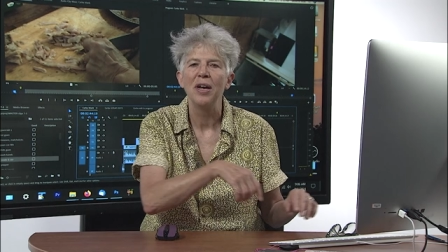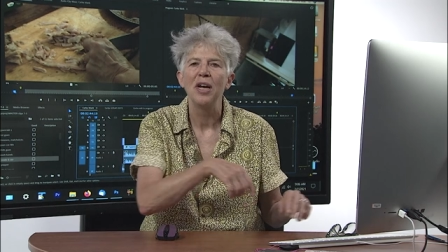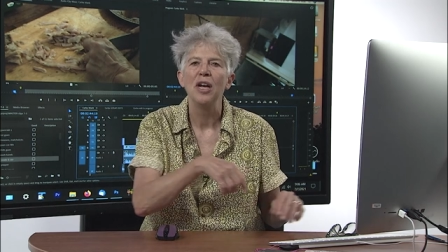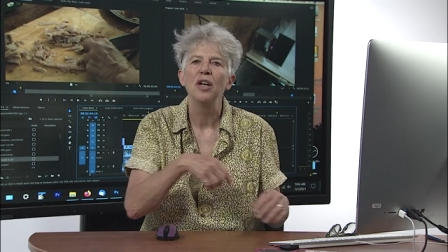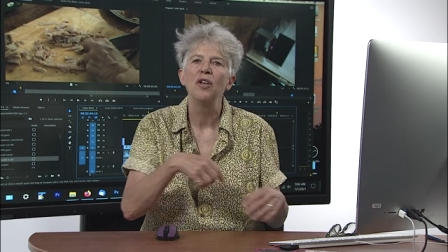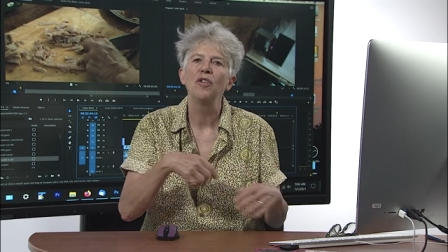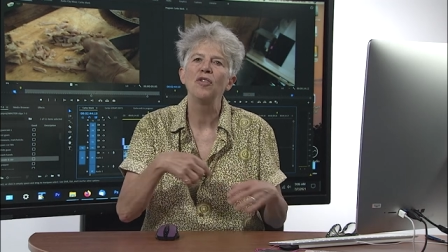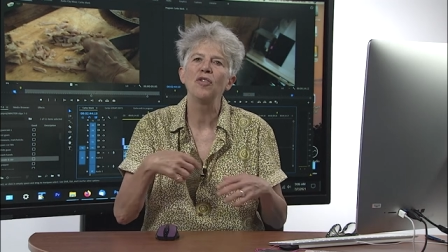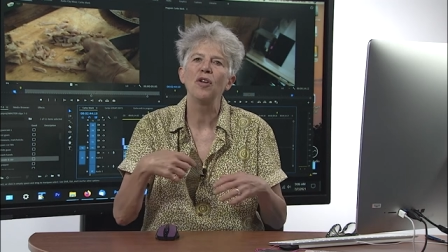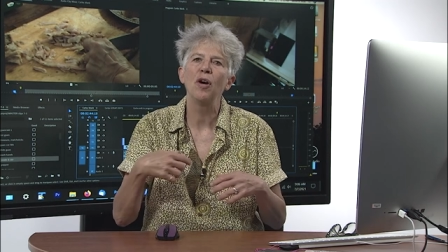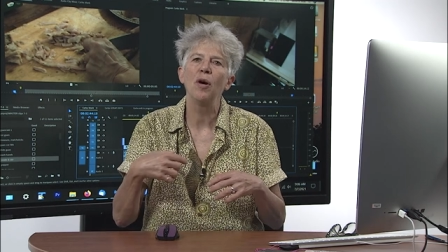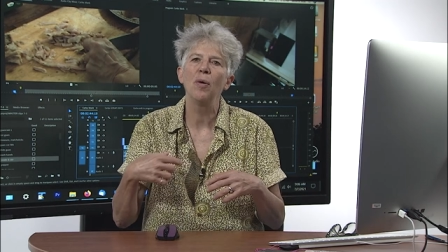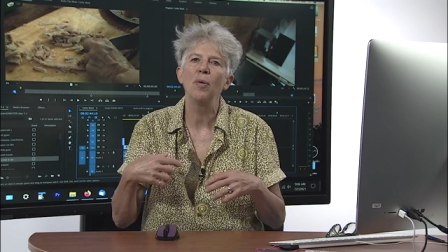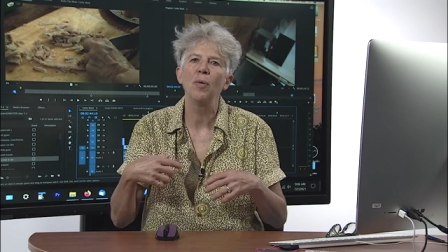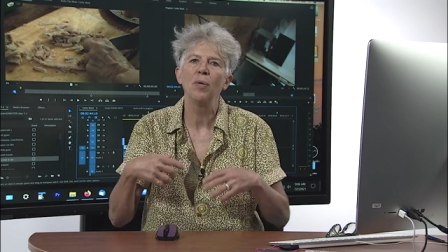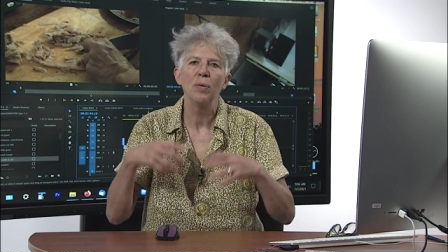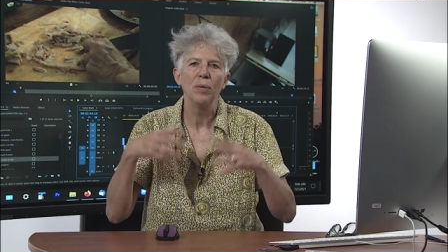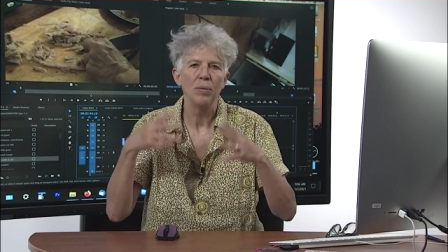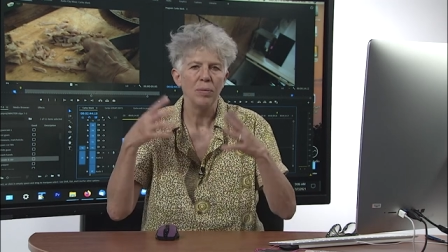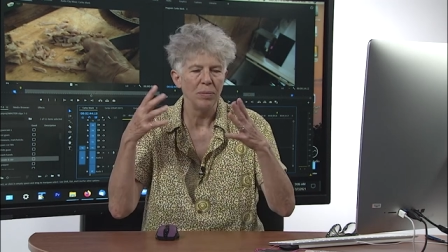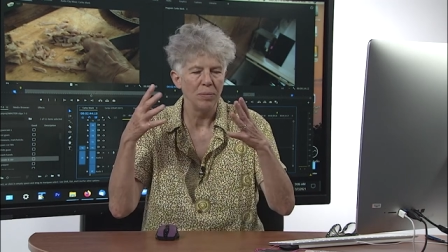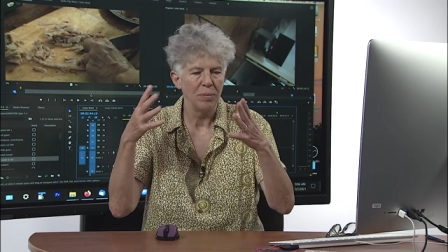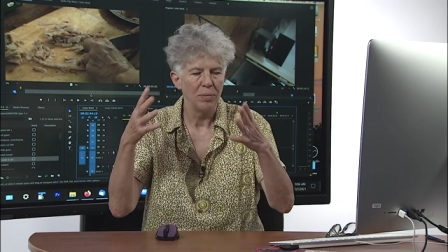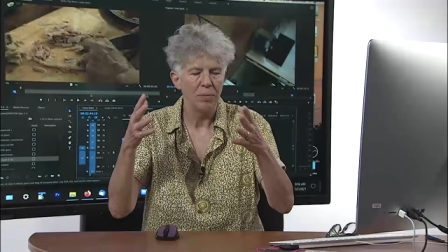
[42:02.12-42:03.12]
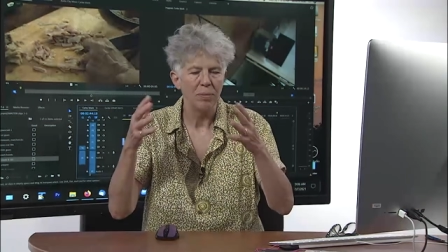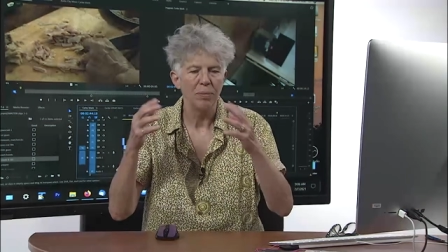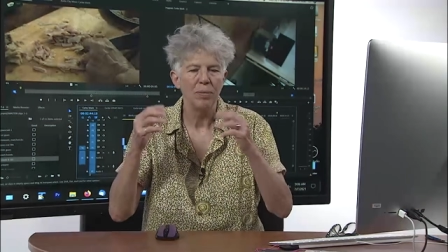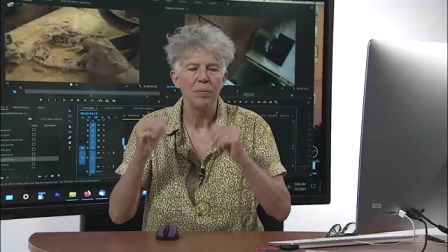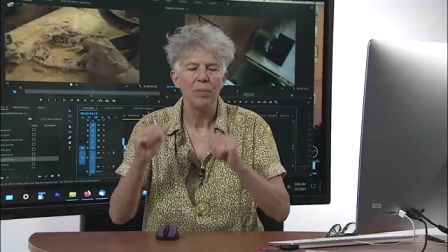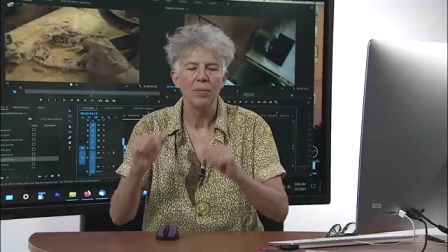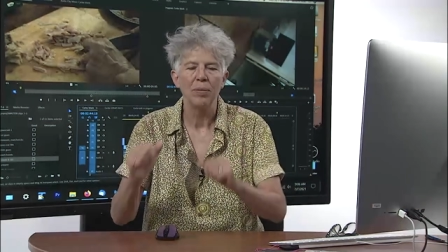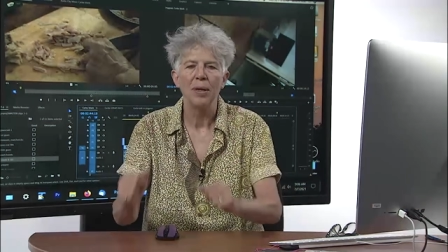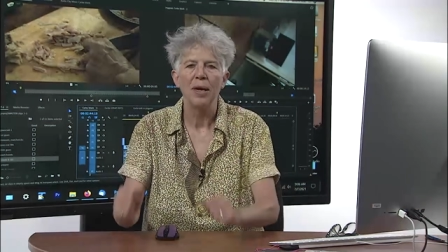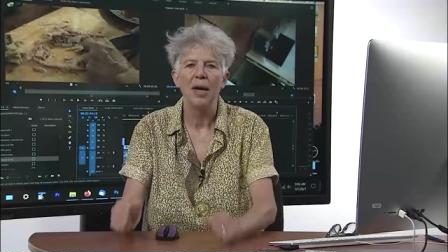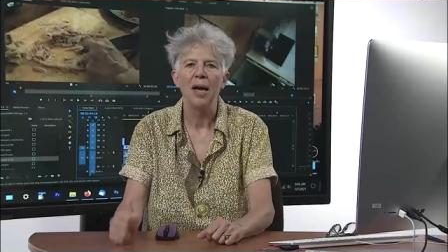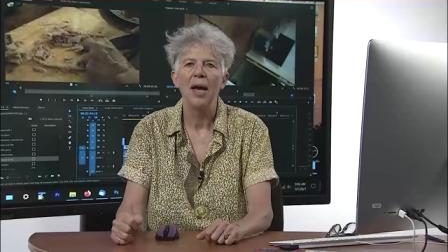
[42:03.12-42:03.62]
So
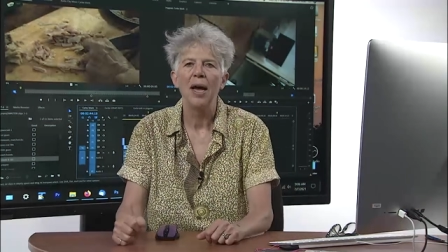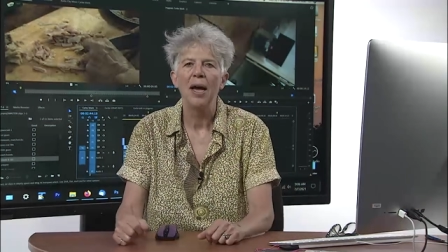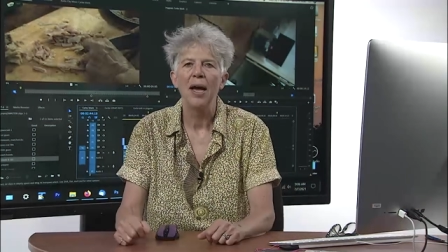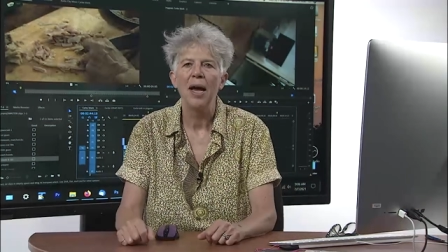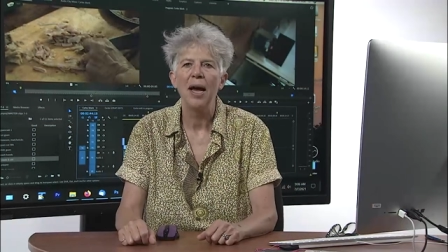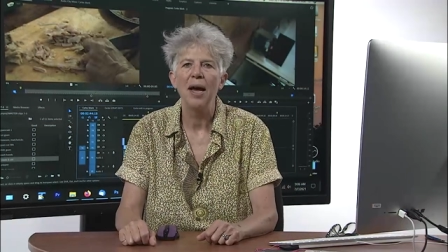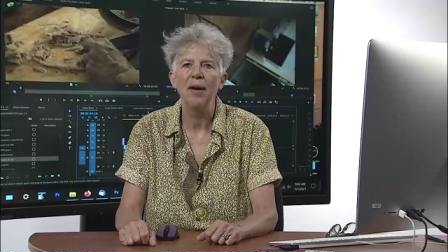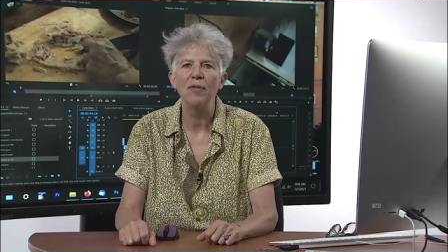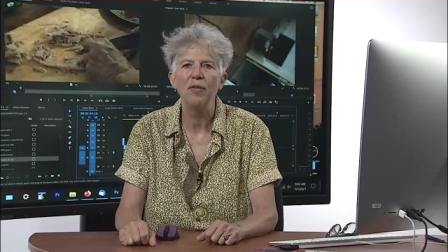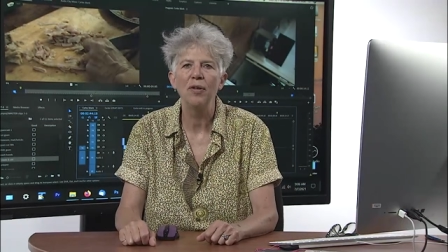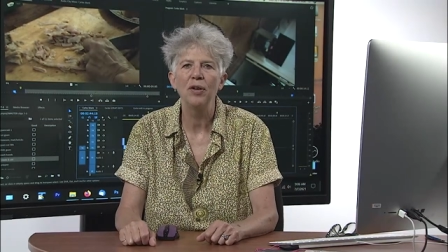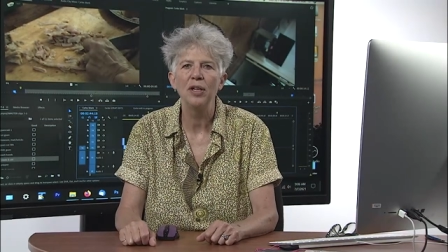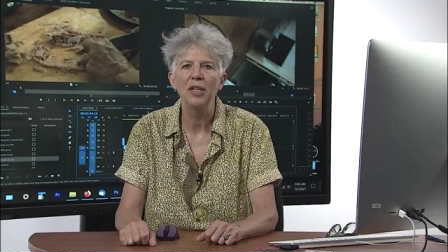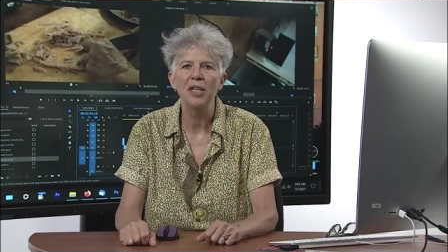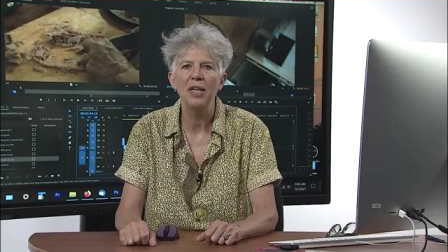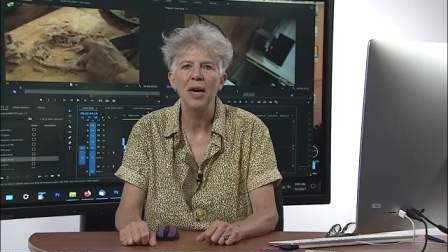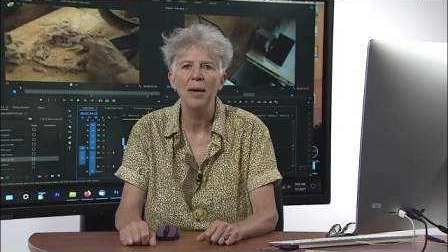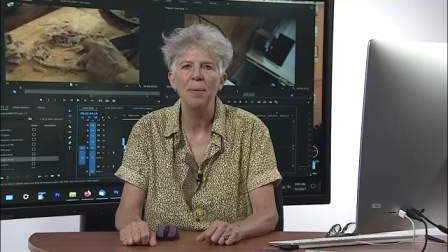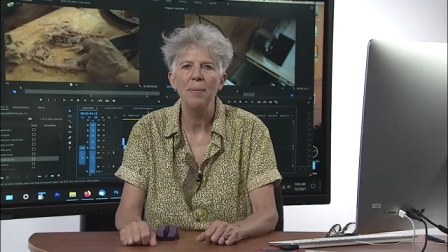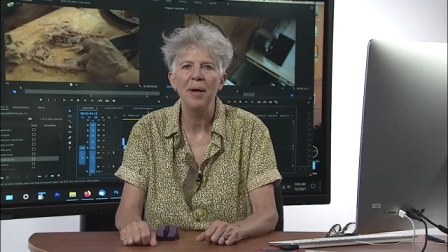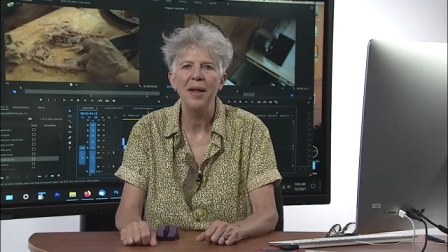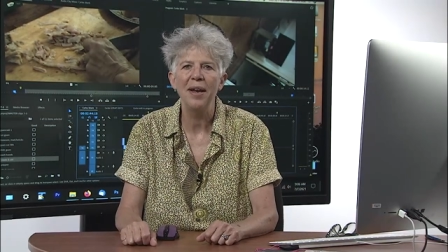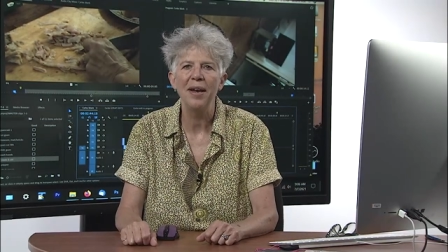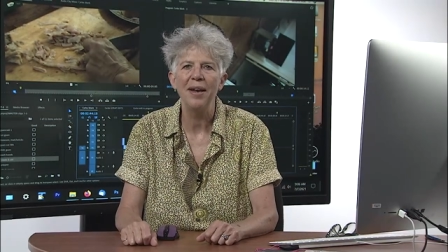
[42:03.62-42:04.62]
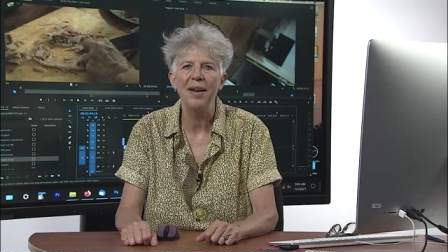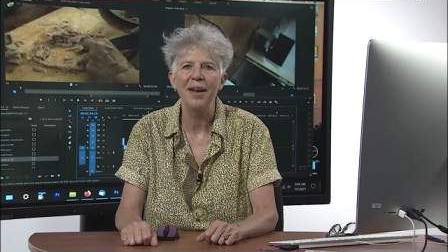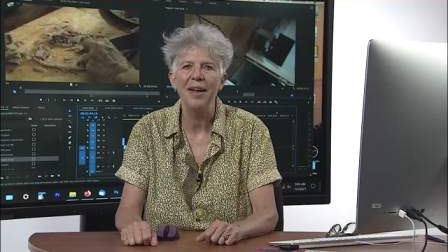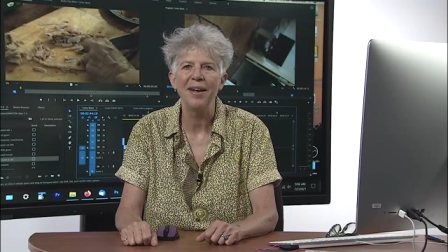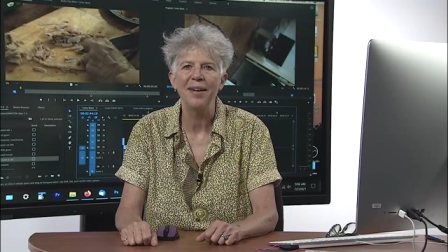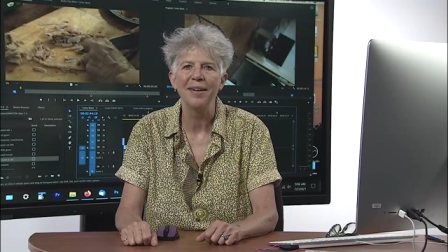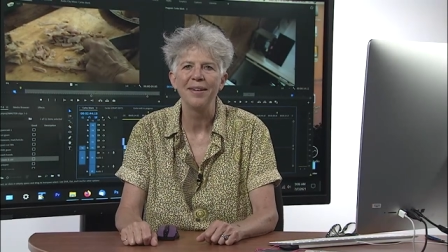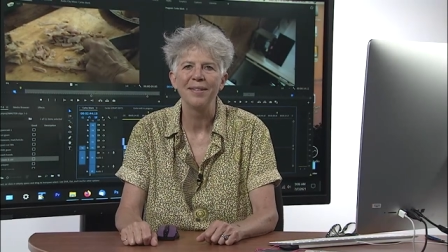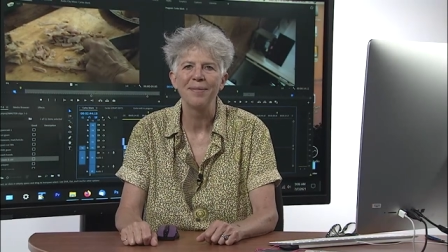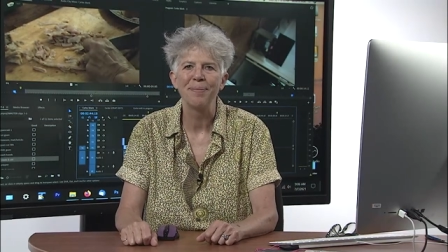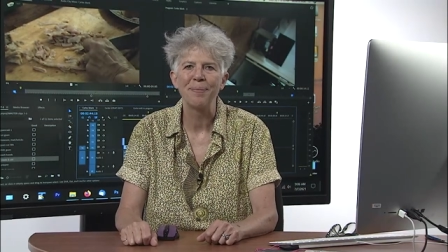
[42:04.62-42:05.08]
have a good time editing.